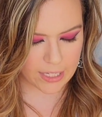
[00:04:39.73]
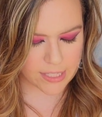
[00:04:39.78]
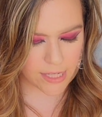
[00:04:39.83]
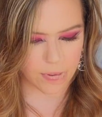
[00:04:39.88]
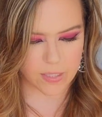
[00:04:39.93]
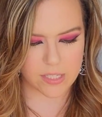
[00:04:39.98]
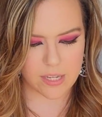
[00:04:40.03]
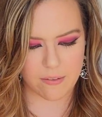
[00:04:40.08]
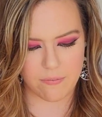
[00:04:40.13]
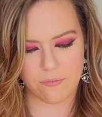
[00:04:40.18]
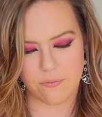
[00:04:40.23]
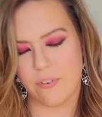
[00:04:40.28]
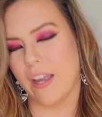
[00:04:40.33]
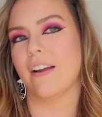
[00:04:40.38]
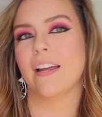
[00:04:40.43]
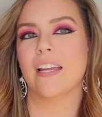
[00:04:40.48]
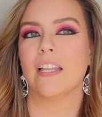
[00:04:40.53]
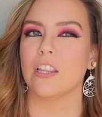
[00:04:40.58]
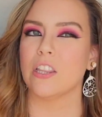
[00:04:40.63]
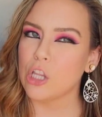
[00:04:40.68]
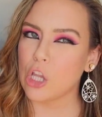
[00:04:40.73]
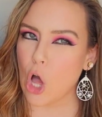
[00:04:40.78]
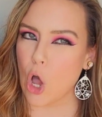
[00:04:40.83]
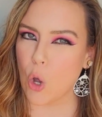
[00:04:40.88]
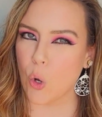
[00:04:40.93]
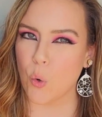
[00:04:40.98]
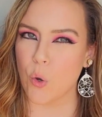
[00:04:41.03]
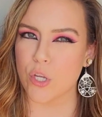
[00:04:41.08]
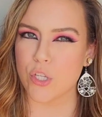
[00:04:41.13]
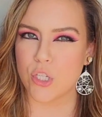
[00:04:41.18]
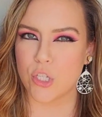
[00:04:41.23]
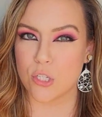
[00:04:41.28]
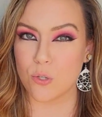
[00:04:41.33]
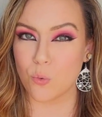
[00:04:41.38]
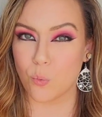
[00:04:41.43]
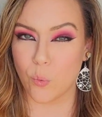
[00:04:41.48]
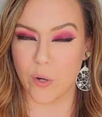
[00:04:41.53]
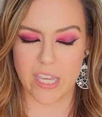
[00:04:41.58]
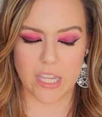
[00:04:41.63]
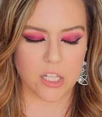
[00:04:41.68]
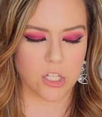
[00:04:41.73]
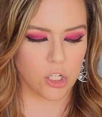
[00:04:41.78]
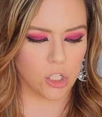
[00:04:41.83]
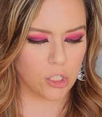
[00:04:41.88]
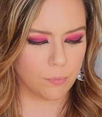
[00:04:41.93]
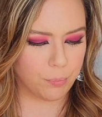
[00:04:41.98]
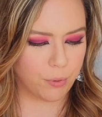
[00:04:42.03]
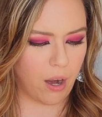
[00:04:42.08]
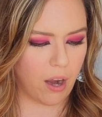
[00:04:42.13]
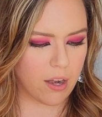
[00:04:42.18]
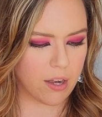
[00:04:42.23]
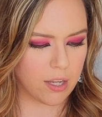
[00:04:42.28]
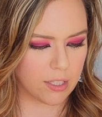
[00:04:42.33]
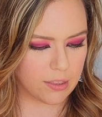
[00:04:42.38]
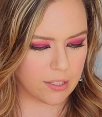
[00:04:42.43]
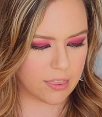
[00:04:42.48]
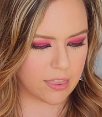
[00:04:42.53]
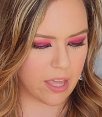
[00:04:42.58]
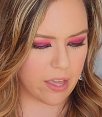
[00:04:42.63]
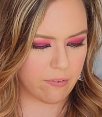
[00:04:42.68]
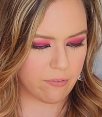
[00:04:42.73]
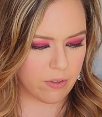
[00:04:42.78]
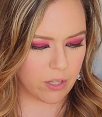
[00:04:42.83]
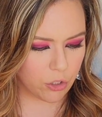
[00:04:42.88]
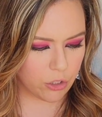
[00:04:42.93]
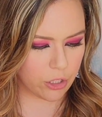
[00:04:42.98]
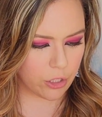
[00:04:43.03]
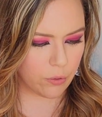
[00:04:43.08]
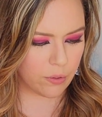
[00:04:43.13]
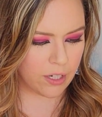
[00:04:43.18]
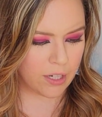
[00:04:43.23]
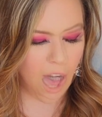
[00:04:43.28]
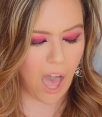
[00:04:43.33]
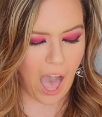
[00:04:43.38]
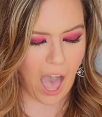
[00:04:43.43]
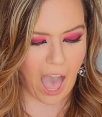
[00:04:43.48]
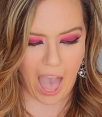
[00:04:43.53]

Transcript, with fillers: So it's a very low sweetener product that they've included.